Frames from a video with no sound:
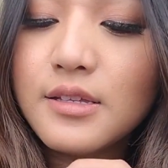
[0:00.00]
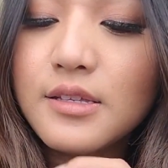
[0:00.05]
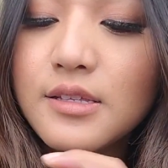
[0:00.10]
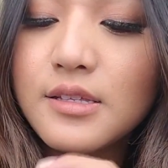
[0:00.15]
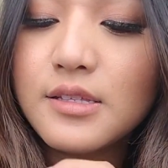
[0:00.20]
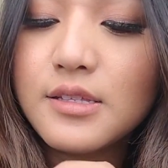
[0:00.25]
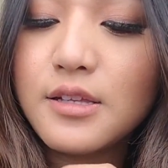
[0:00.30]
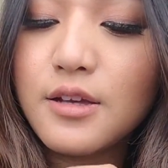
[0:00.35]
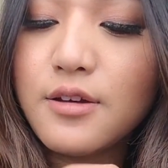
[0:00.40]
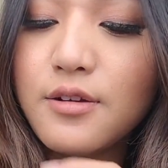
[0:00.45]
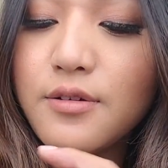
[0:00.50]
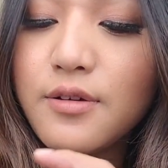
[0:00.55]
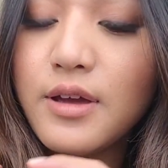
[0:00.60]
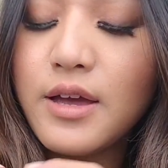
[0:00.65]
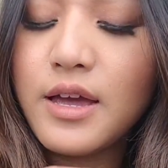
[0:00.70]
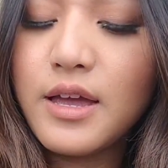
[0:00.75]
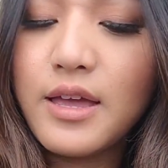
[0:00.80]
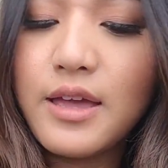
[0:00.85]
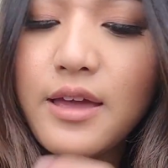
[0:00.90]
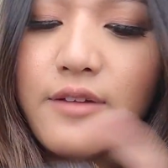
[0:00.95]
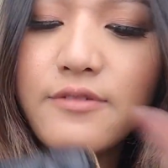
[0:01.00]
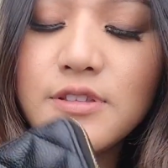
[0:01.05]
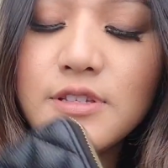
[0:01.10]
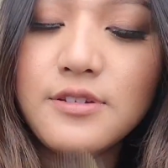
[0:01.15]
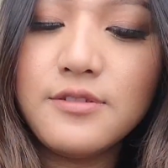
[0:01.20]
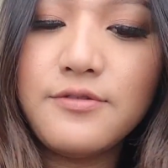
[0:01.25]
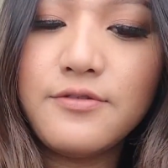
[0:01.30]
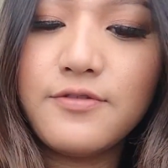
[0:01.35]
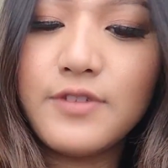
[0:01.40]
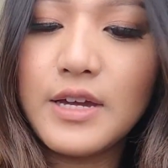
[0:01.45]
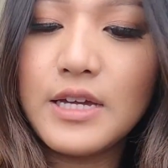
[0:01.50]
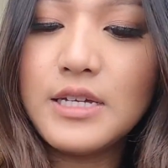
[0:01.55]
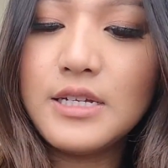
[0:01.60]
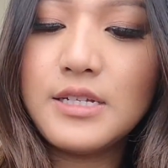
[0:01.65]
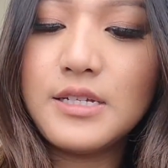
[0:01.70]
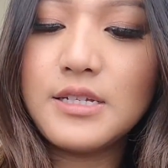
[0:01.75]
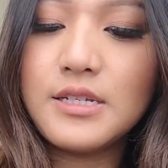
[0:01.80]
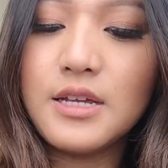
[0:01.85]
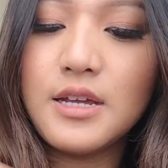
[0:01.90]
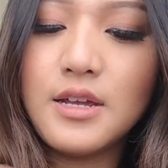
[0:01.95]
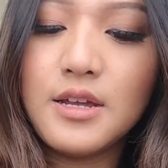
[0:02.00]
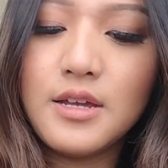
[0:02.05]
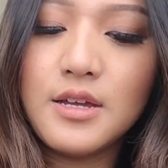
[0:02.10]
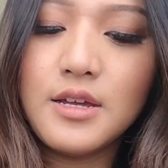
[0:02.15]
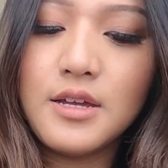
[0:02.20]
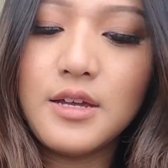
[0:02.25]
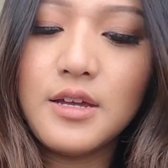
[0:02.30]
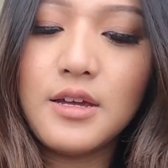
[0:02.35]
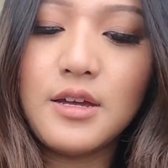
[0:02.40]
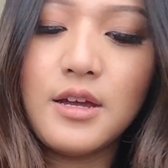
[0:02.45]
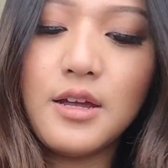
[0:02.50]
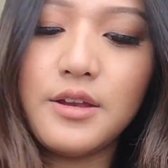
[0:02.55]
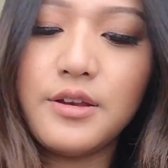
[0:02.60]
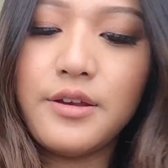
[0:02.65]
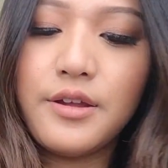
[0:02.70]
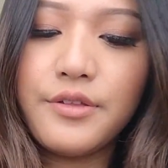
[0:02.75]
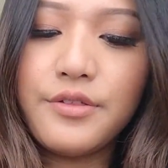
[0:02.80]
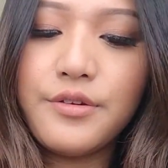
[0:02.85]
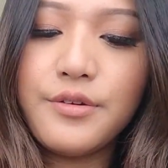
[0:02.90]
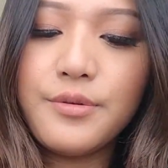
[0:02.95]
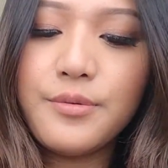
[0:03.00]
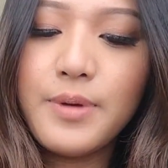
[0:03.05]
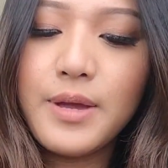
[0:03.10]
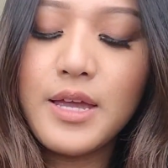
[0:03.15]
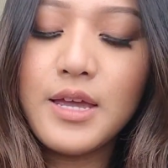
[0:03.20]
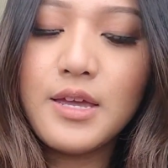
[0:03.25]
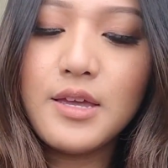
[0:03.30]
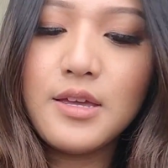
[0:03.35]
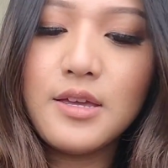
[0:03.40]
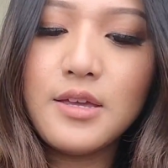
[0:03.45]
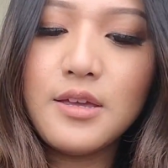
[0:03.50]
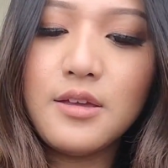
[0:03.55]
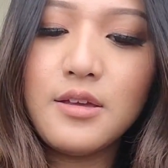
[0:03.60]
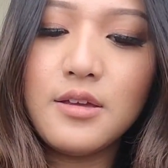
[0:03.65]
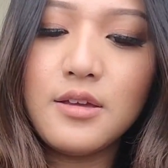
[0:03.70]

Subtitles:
So I have to find another way